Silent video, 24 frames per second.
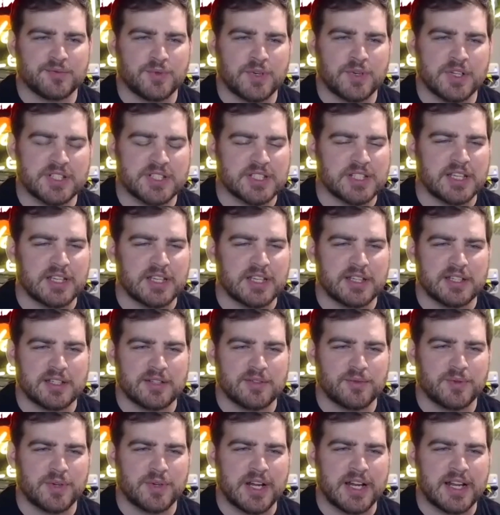what
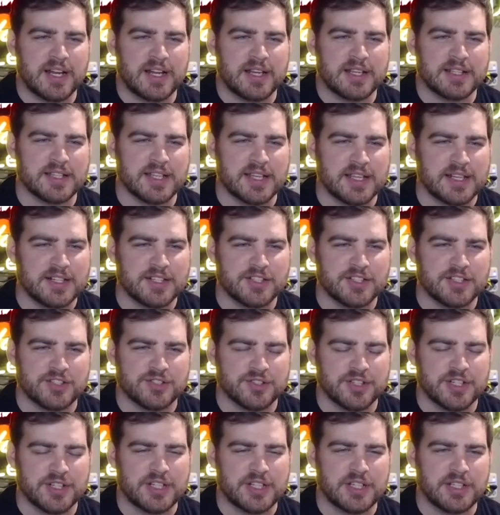is the
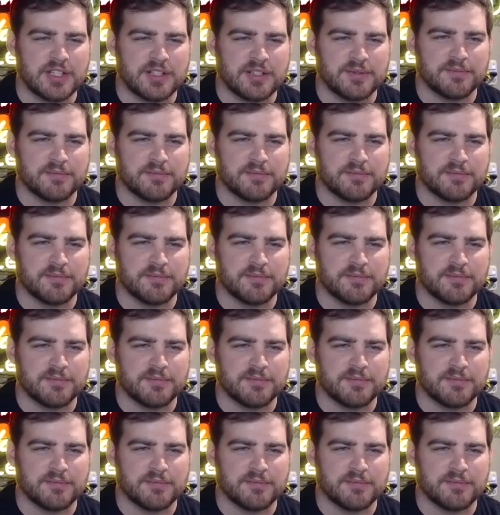industry